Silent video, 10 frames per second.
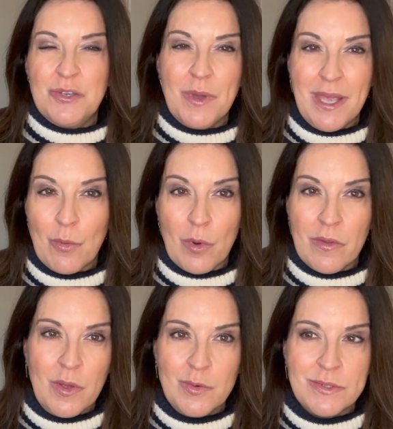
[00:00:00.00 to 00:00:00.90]
you can't wear
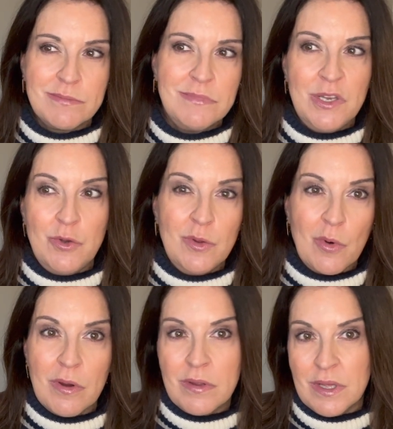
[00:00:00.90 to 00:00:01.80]
those in New
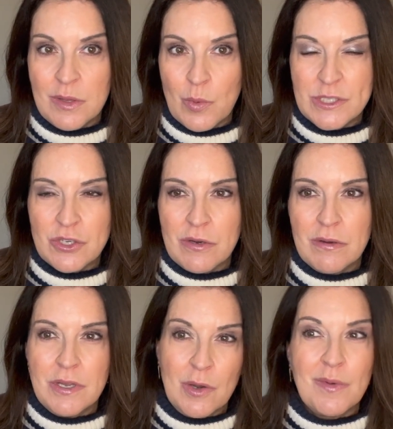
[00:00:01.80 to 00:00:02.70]
York in the
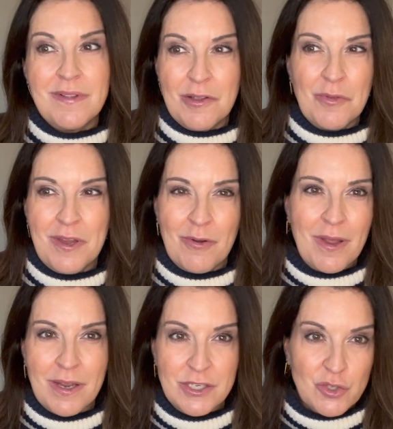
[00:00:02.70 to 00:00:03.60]
winter. You know, clearly you're
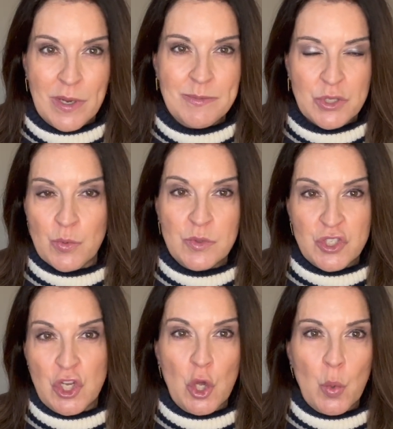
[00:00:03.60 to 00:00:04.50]
not going to traipse through
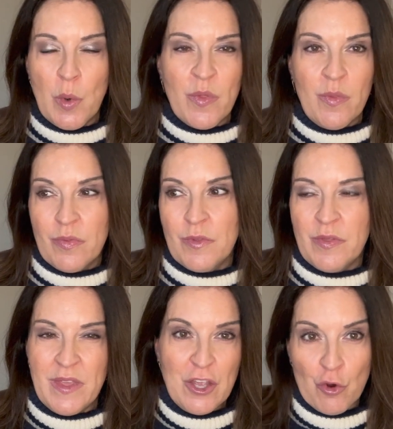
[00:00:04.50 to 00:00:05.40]
snow with
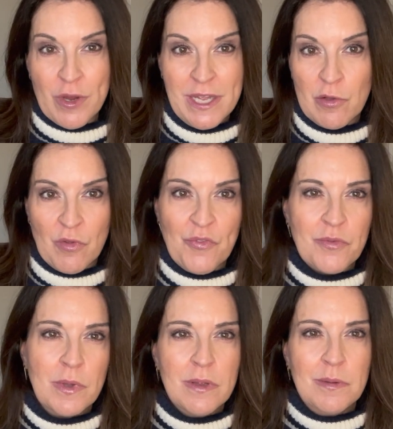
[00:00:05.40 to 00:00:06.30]
your
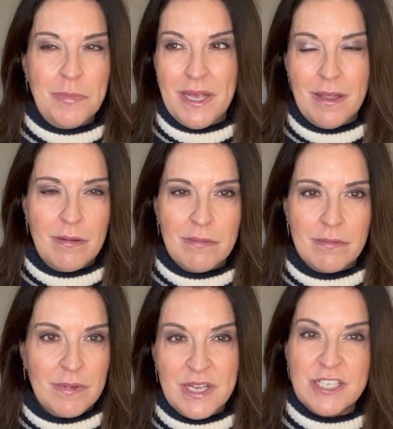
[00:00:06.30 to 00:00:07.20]
heels being
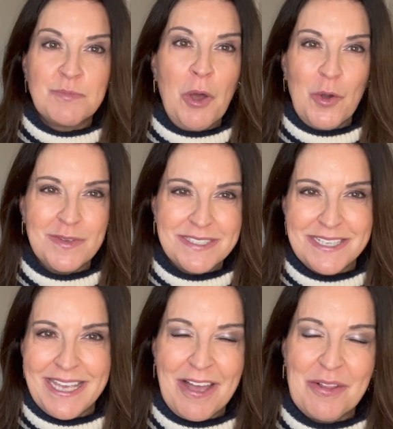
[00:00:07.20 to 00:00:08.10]
exposed to
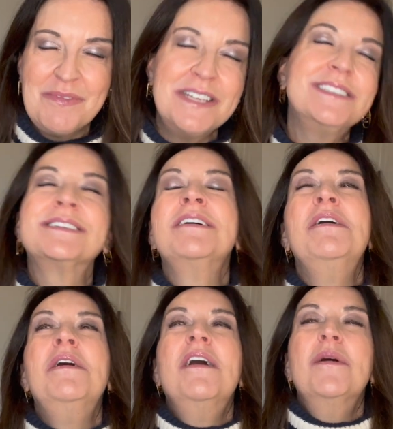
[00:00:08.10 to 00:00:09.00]
the elements.
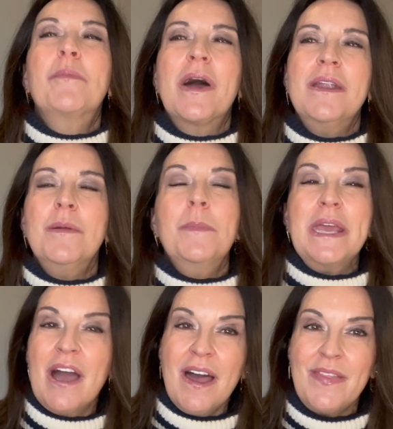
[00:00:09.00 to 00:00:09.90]
But
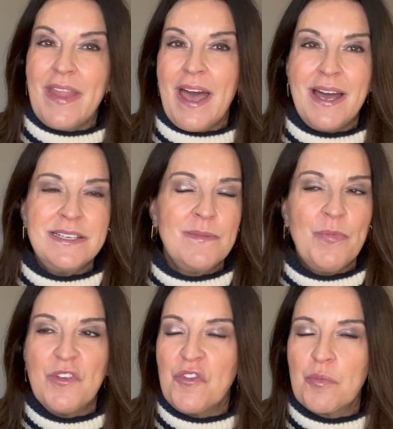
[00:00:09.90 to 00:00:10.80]
beyond that,
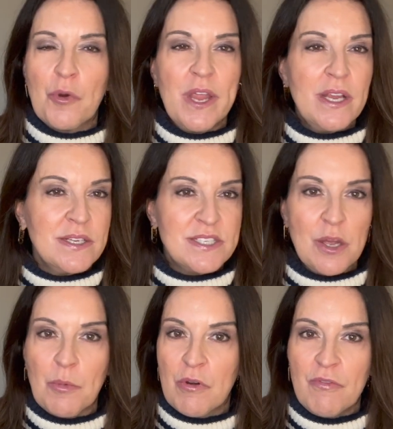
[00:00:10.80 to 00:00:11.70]
spring,
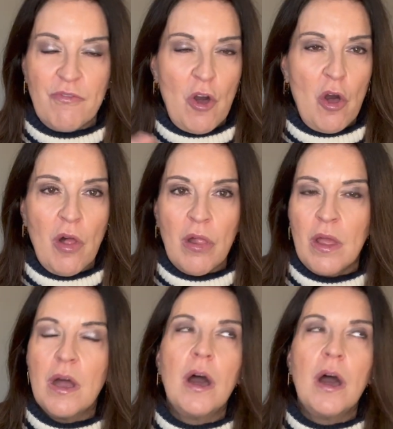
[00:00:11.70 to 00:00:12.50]
summer, fall,